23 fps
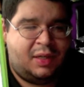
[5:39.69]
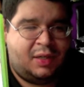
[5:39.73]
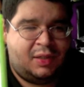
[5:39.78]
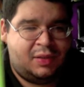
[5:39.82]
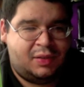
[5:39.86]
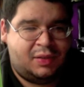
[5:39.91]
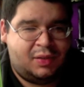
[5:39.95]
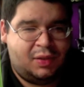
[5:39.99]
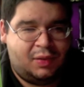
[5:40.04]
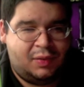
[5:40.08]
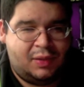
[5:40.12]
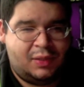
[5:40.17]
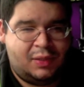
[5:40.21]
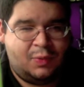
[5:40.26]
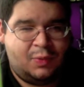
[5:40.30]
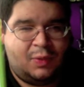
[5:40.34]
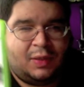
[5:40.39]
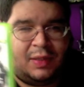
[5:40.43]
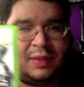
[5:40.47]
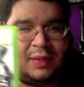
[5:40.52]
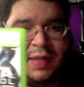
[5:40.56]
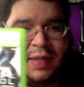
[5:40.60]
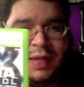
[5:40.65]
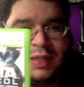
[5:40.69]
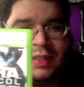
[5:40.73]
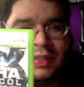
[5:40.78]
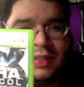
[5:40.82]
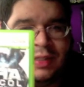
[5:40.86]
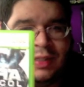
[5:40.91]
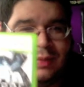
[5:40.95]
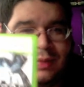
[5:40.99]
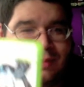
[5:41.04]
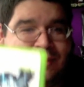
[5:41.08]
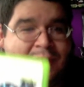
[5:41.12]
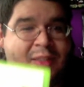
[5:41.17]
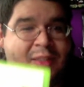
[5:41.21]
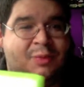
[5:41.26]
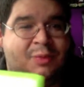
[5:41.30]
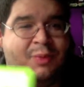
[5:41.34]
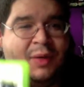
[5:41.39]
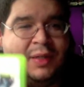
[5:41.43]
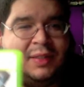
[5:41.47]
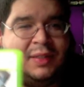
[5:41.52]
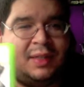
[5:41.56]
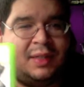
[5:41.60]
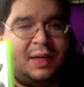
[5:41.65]
So this one is actually took me by
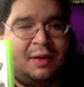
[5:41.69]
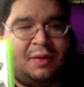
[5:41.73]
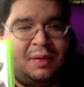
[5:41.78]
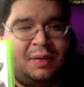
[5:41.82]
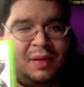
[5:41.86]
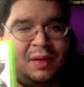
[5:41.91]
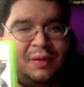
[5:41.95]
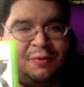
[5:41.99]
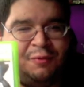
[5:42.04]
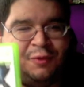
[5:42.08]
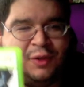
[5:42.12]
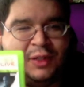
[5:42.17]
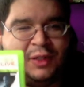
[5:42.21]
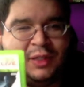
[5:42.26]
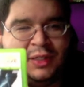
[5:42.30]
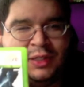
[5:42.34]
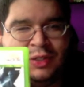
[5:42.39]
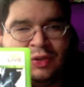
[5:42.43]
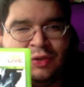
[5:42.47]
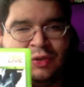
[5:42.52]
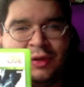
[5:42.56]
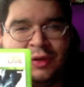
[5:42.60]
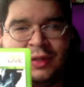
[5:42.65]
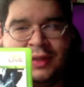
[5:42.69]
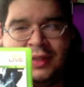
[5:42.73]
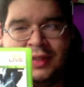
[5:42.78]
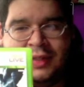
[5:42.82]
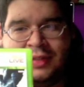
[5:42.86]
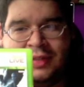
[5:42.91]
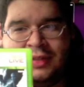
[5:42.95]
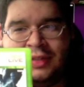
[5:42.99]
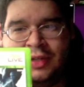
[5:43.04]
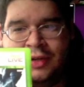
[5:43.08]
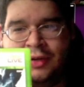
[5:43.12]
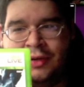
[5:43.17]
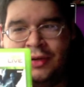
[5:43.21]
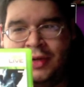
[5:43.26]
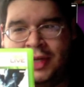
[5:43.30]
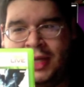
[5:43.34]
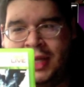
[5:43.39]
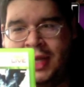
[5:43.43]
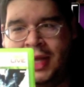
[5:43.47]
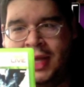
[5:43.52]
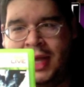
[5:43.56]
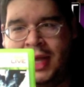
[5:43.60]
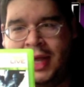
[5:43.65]
surprise, and I really enjoying this. So
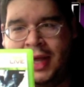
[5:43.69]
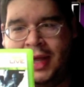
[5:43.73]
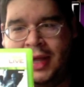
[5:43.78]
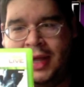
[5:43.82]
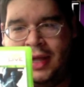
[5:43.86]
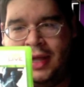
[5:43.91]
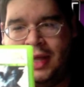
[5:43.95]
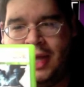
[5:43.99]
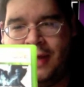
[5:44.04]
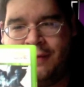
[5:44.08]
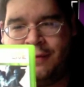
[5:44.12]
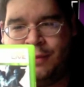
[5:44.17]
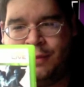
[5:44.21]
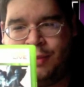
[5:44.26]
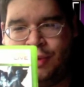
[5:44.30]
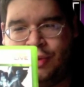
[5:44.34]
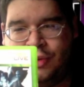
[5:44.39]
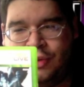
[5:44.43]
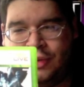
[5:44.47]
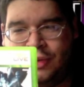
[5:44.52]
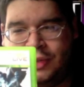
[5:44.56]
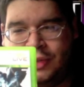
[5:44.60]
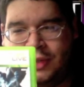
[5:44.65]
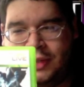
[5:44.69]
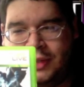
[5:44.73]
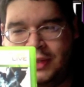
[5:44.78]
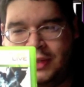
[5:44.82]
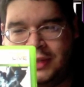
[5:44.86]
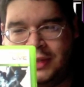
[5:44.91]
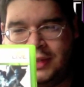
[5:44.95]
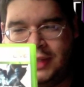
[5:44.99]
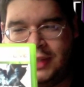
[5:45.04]
Alpha Protocol.